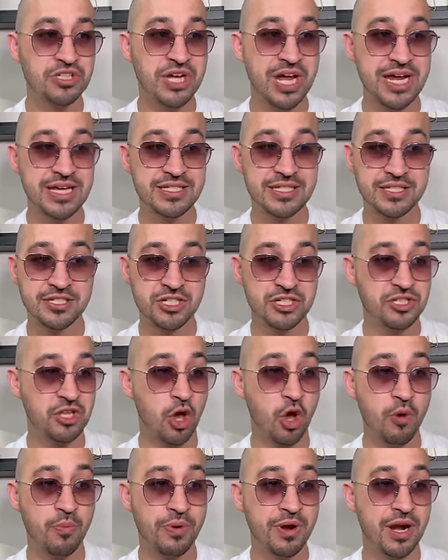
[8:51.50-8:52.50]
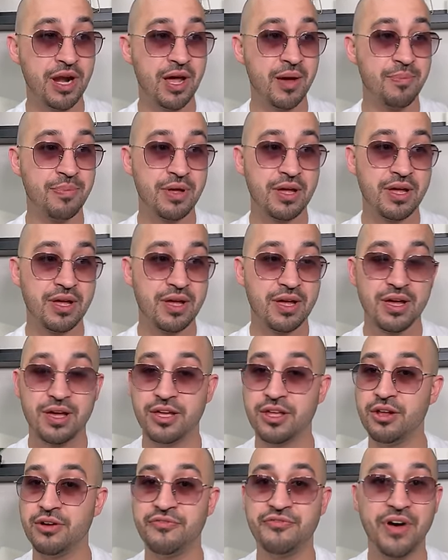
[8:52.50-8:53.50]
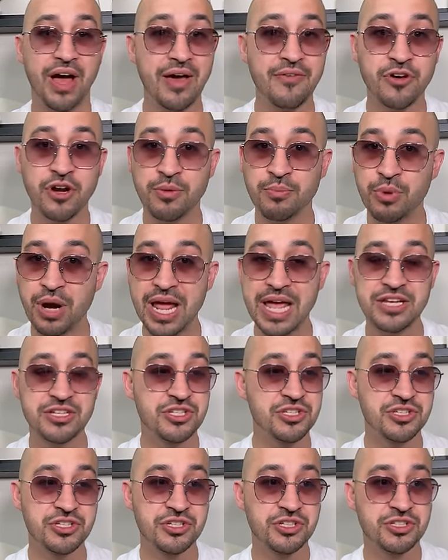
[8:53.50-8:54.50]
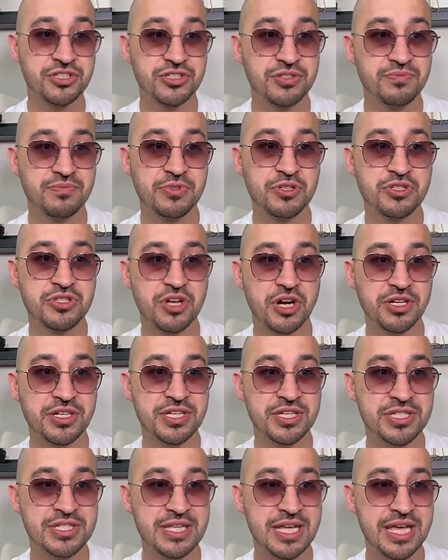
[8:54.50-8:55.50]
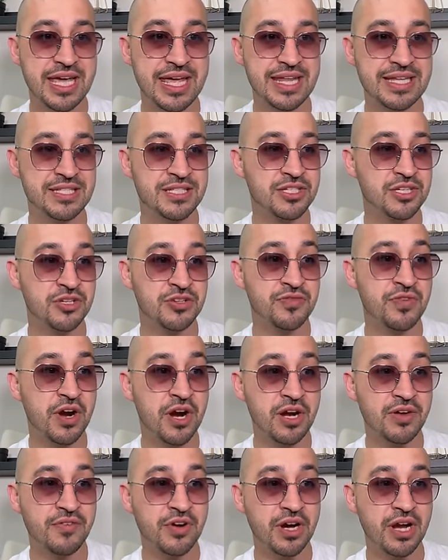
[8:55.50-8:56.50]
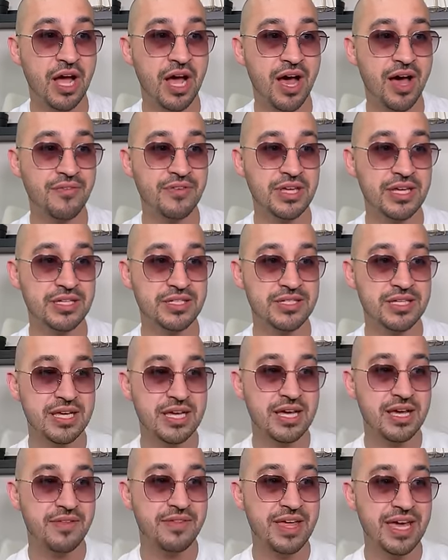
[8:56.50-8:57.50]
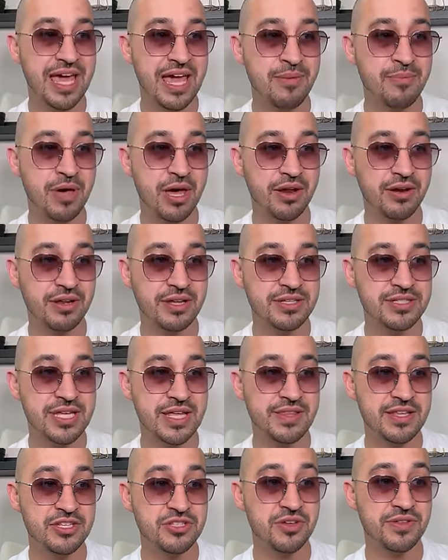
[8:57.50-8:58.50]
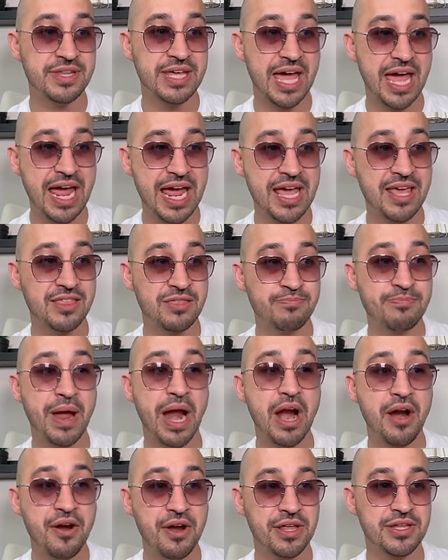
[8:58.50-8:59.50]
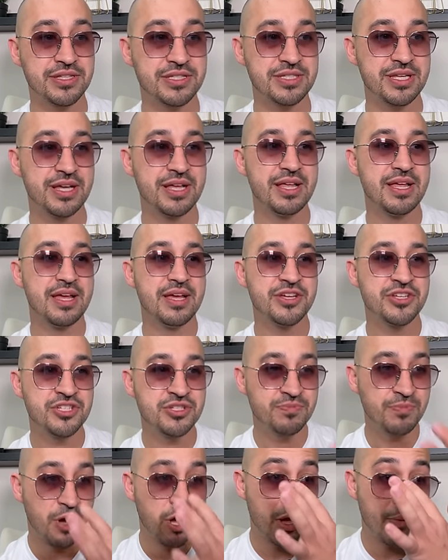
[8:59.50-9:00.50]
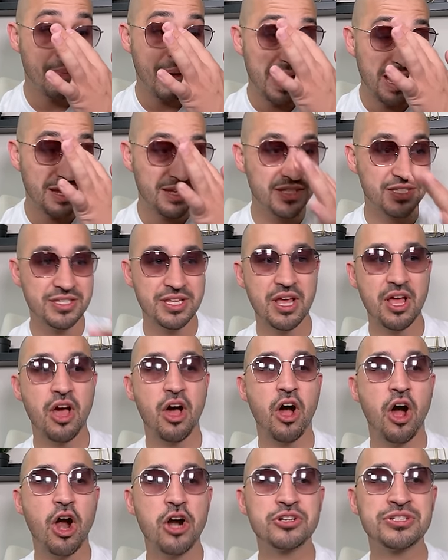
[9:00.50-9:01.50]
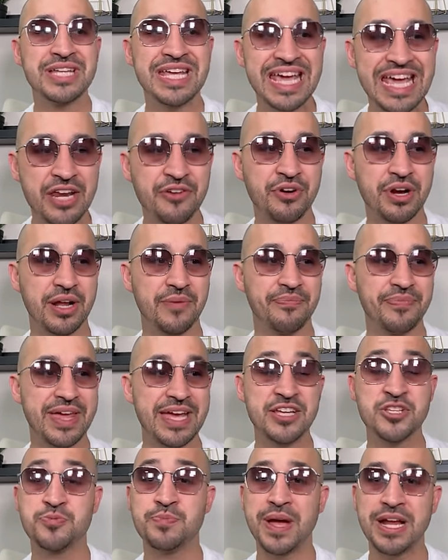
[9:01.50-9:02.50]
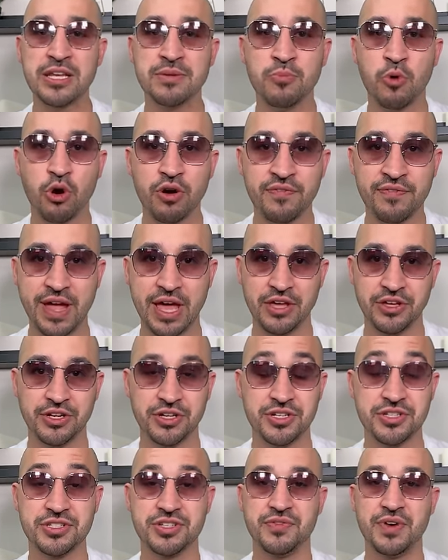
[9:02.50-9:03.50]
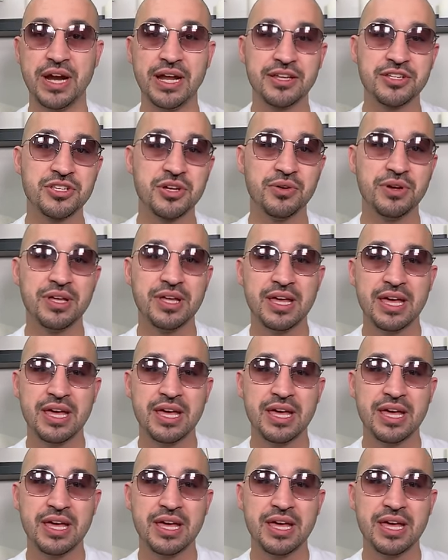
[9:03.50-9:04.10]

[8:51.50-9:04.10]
Chase is just opening up 500 branches. You start to see it. It's just very, very obvious. They came out and said this on the 8th, Barron's. Small banks are teetering. Expect more failures, right? So